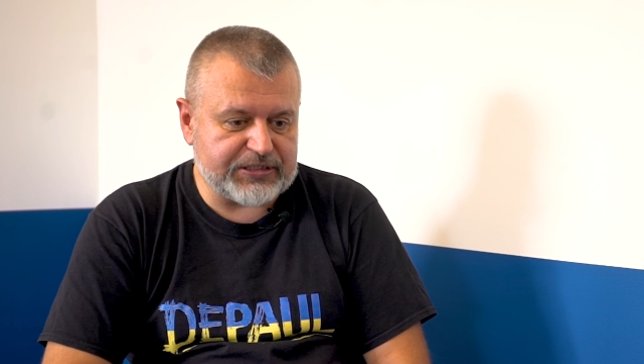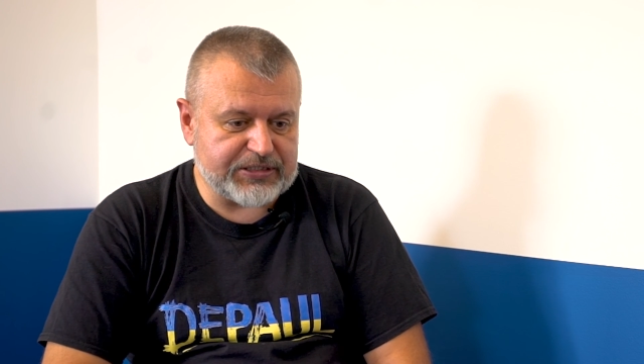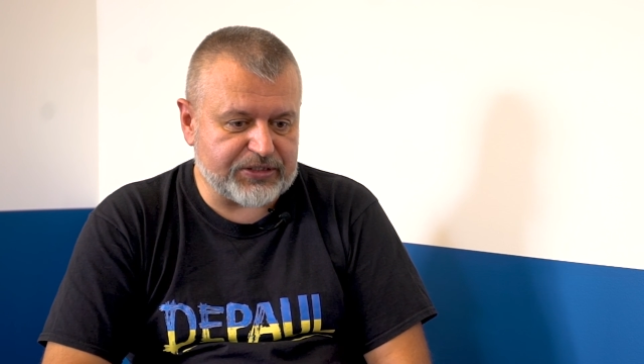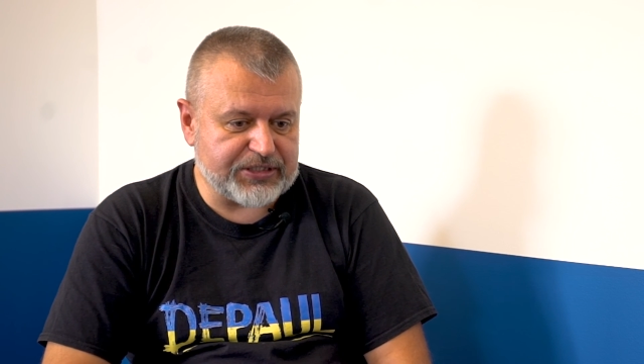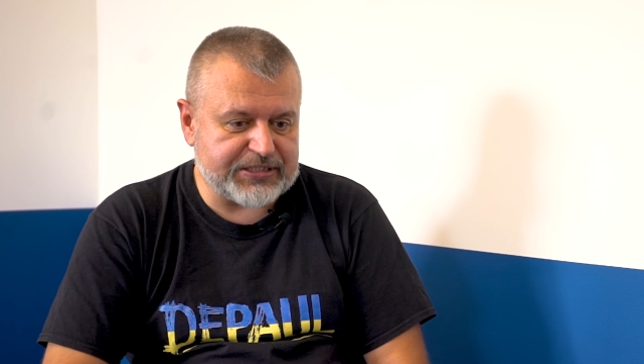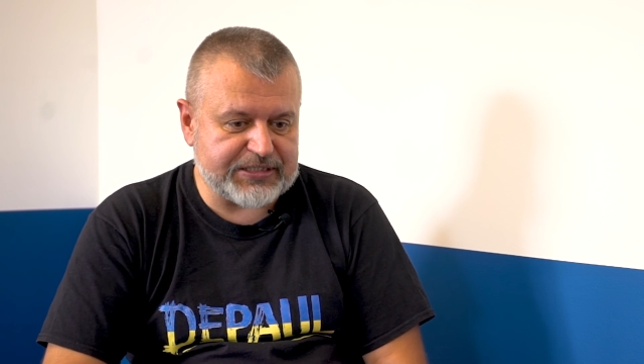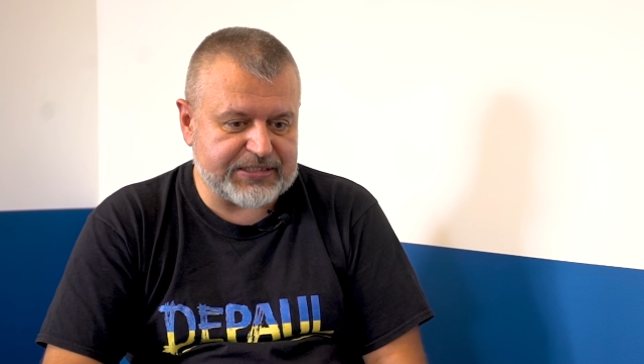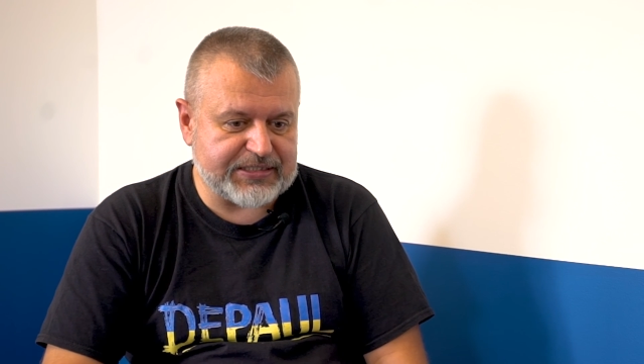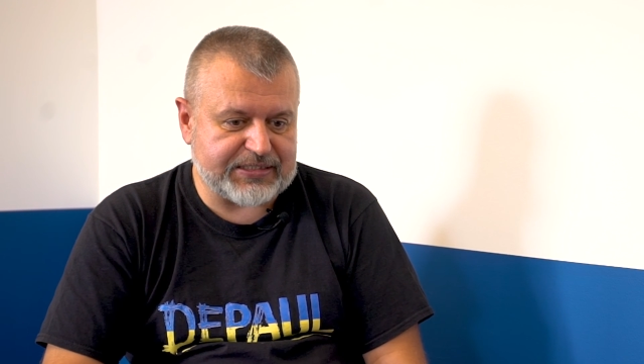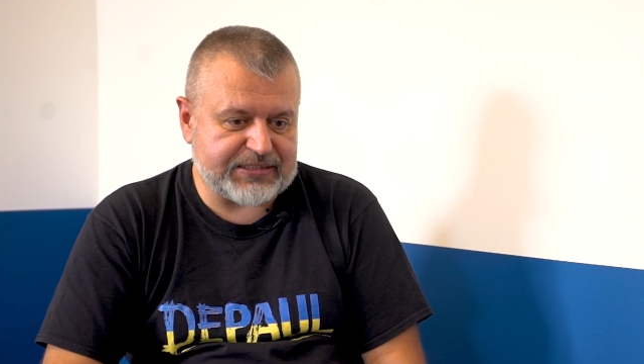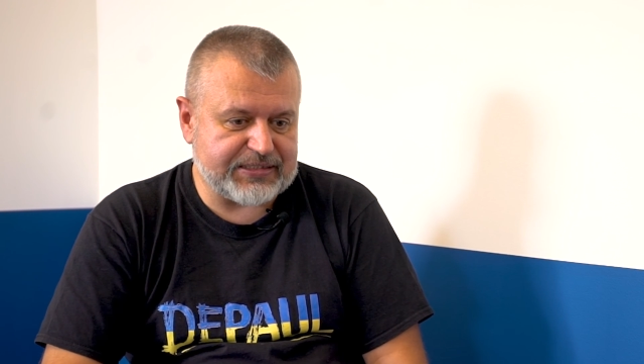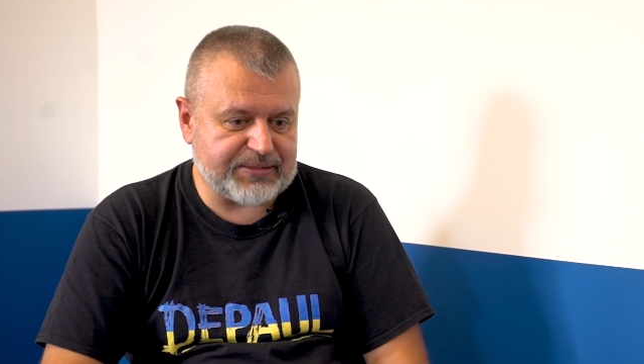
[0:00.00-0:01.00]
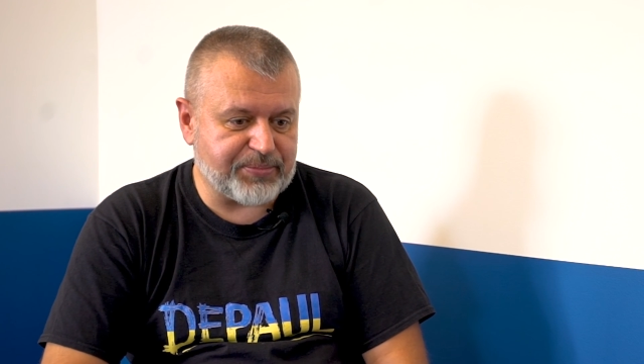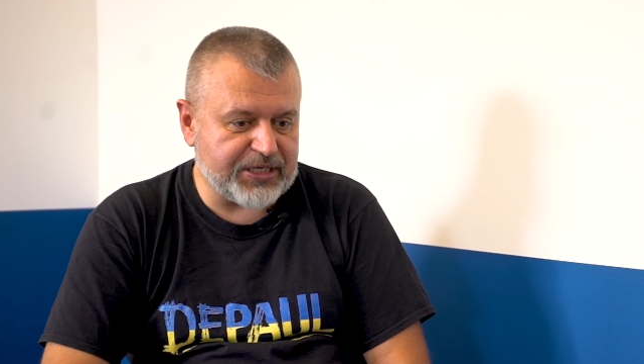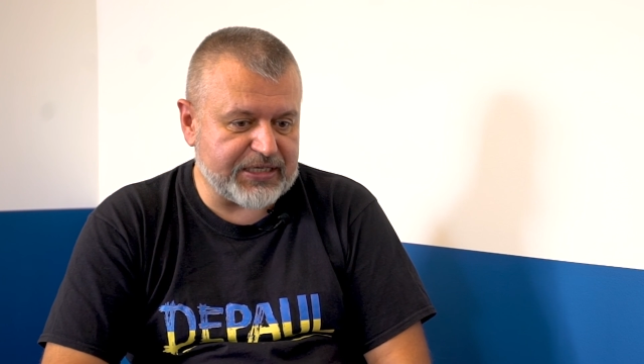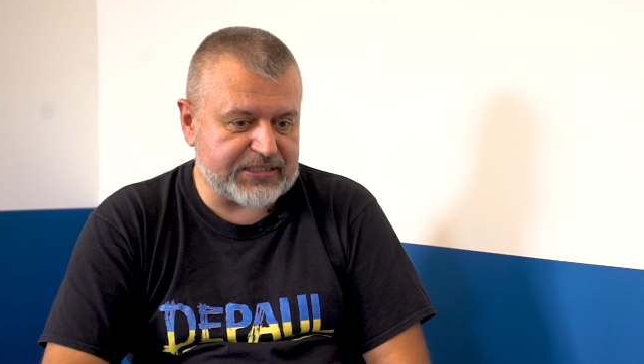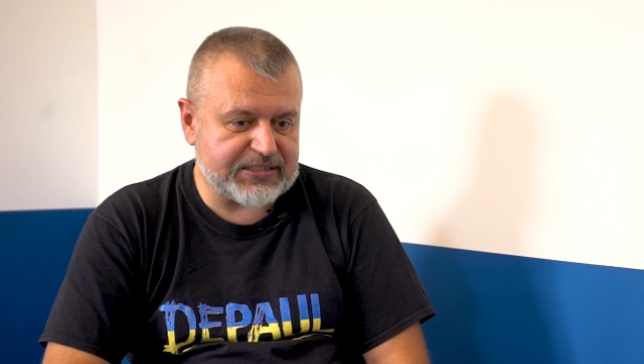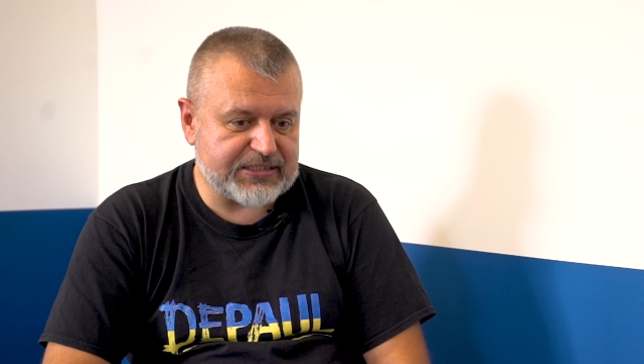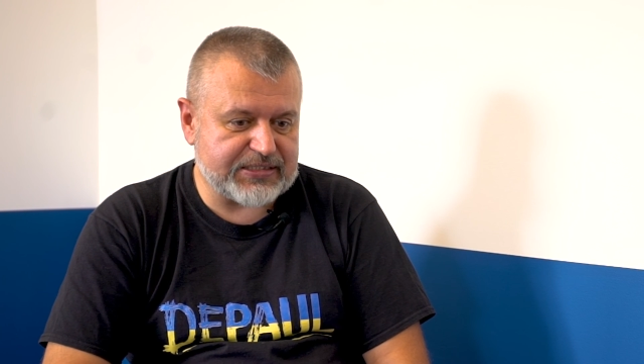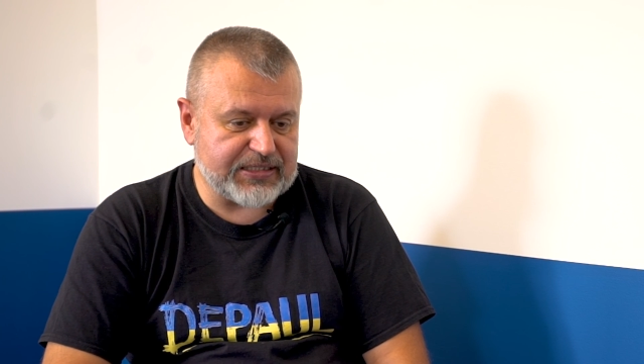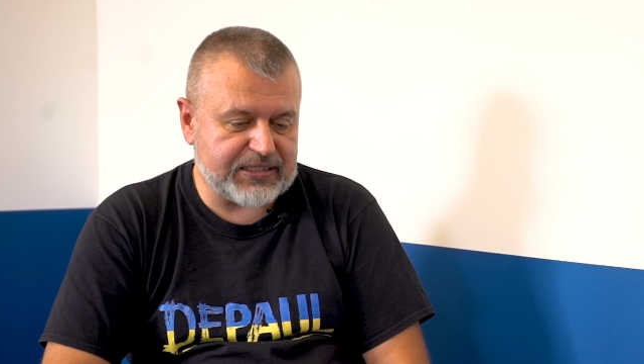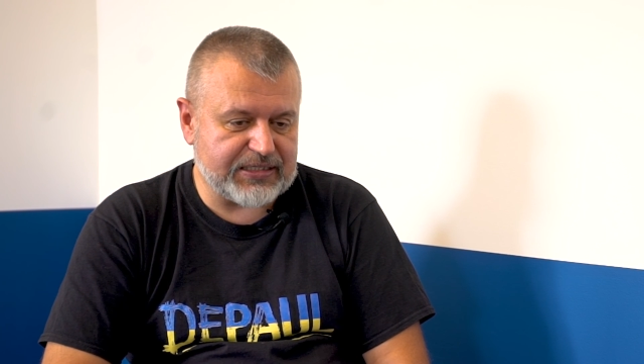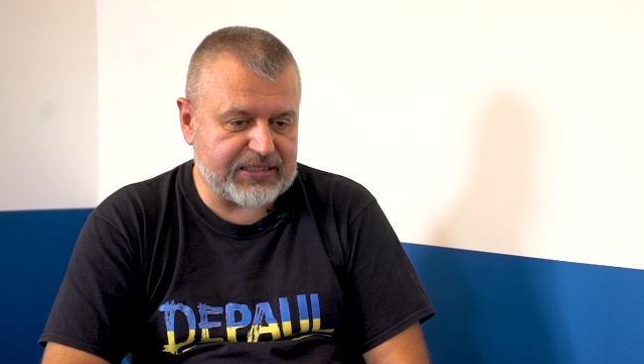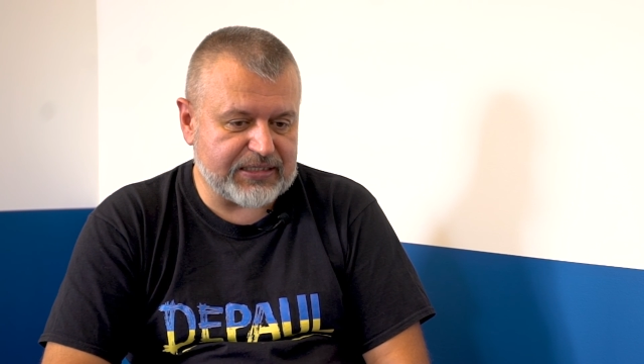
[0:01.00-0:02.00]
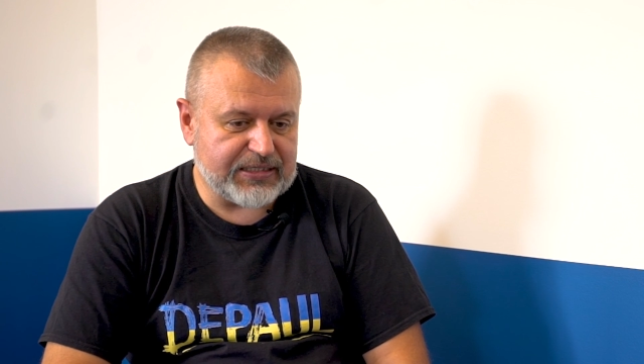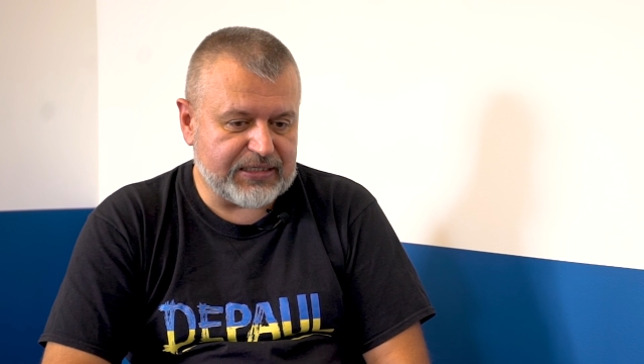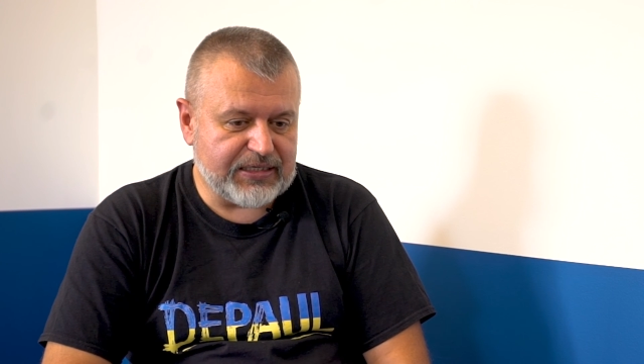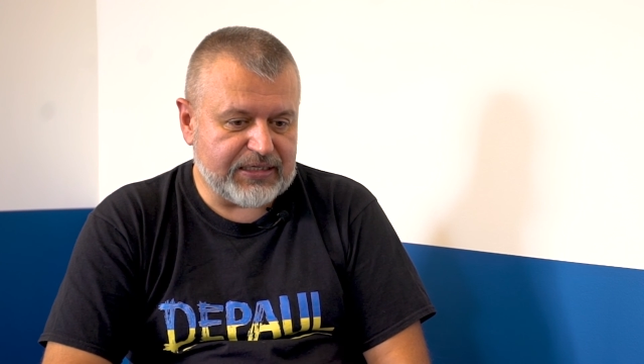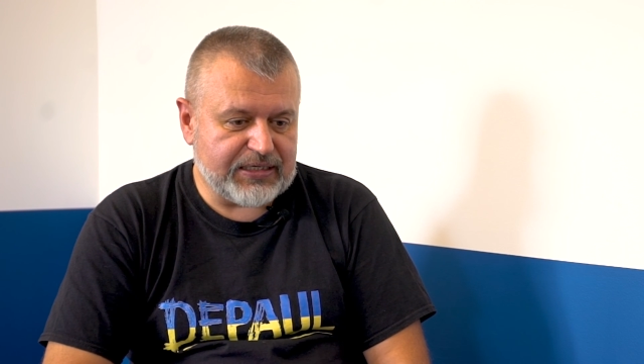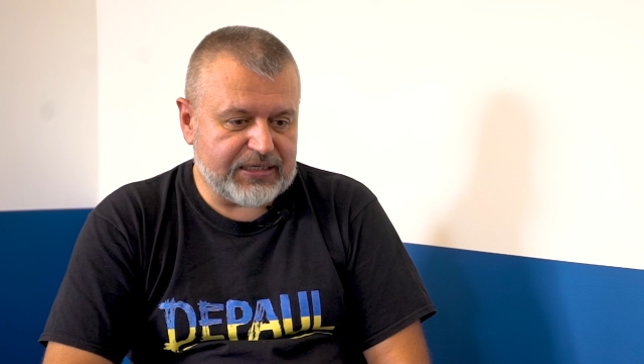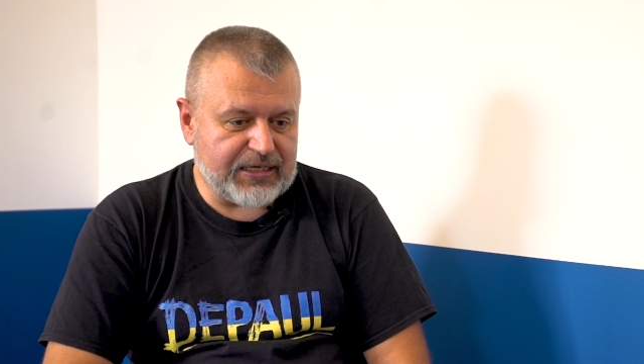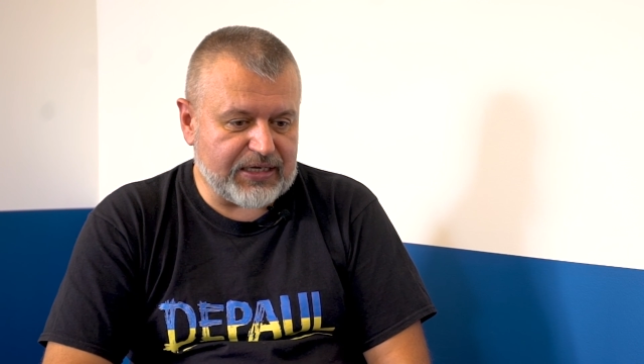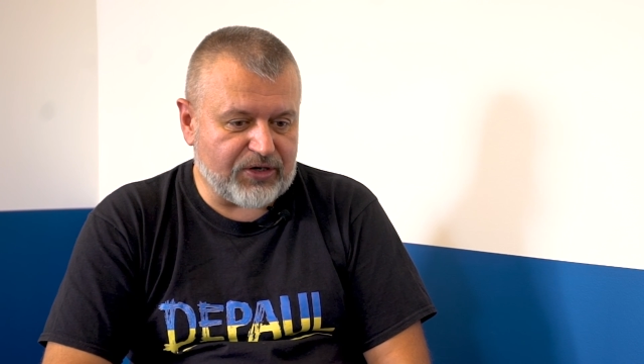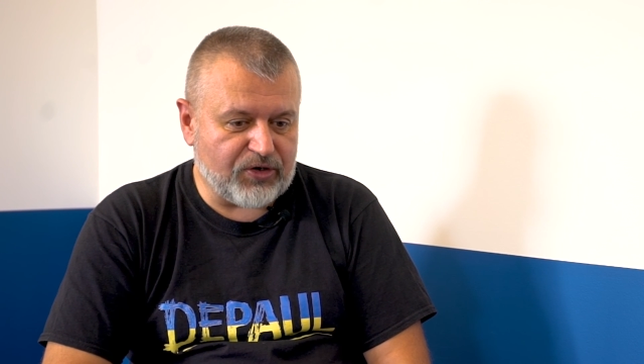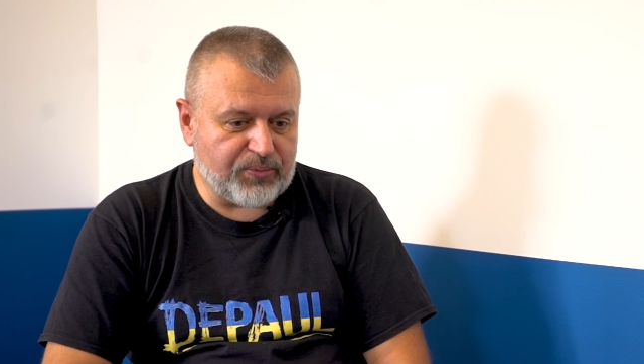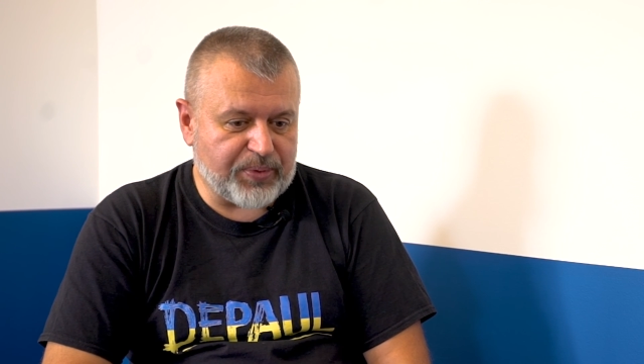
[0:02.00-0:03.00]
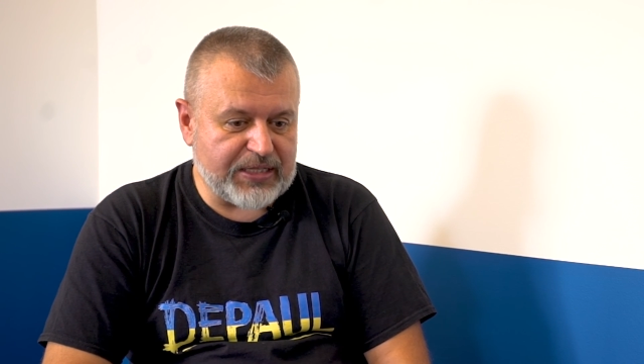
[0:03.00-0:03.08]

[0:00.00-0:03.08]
so this is the biggest hope,